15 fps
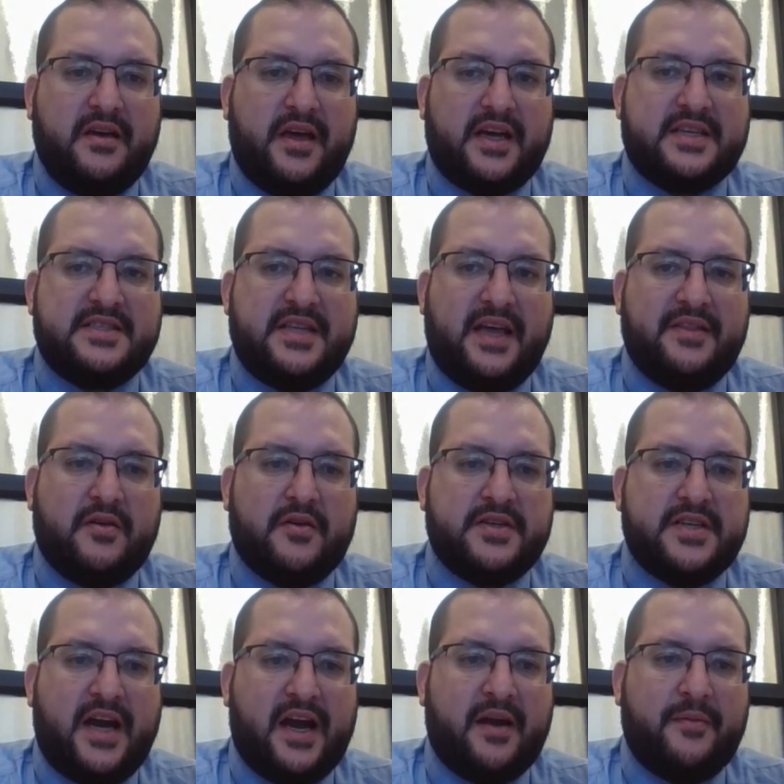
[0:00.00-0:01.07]
extend their
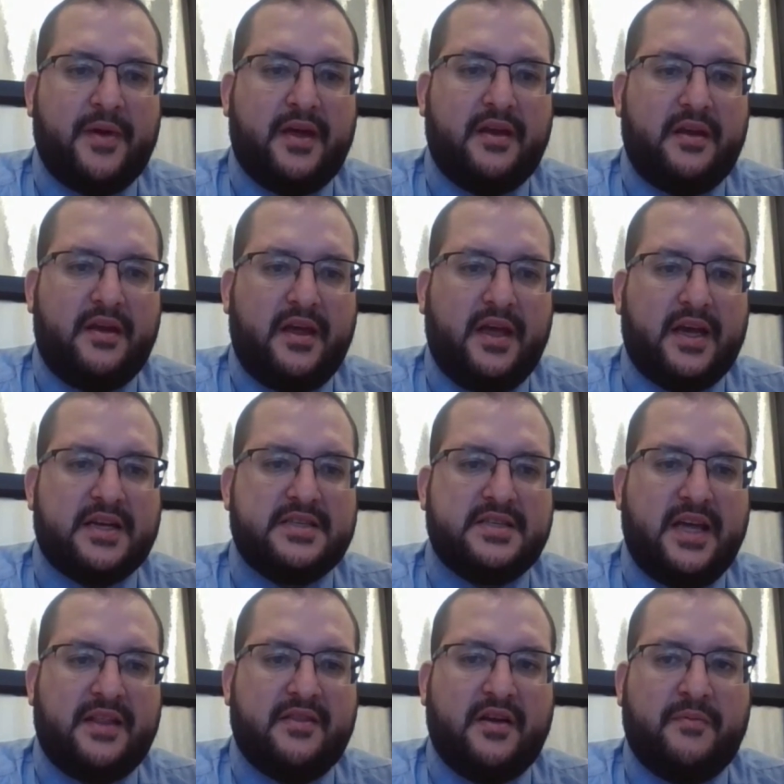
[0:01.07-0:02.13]
retirement,
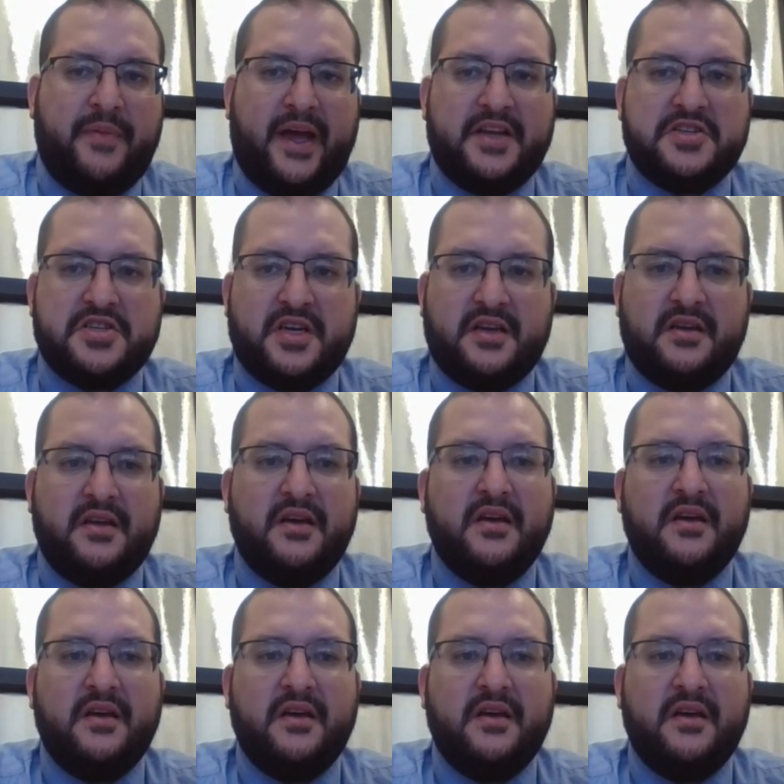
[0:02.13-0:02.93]
extend their pension,